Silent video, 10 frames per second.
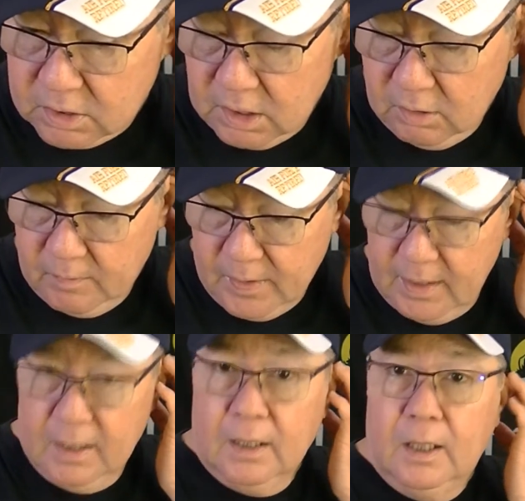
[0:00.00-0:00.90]
So
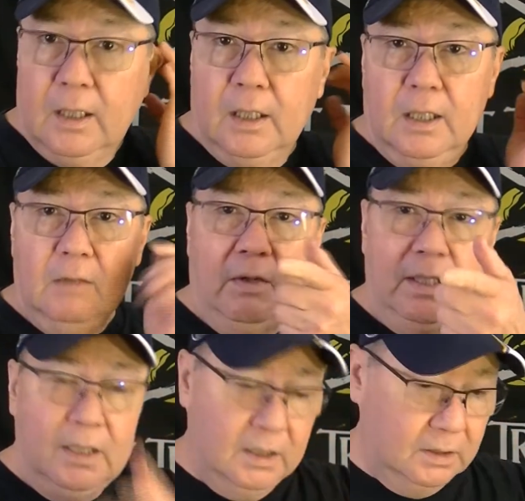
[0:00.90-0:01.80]

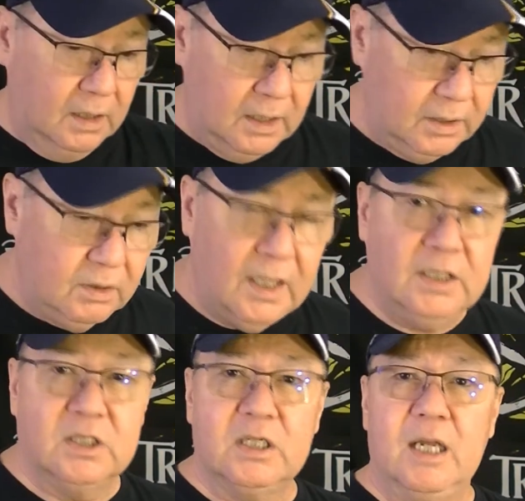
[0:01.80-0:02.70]
anyway, uh, you
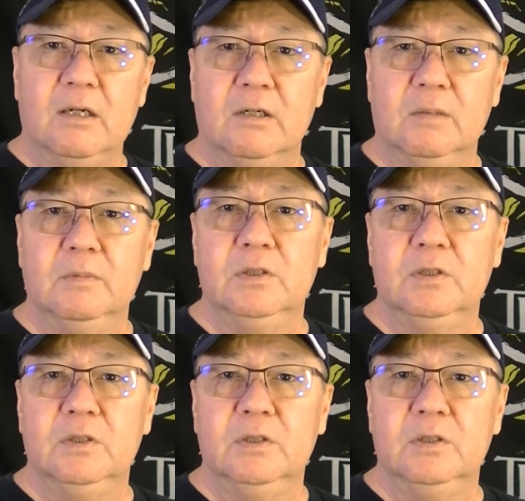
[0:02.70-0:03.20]
guys stay armed.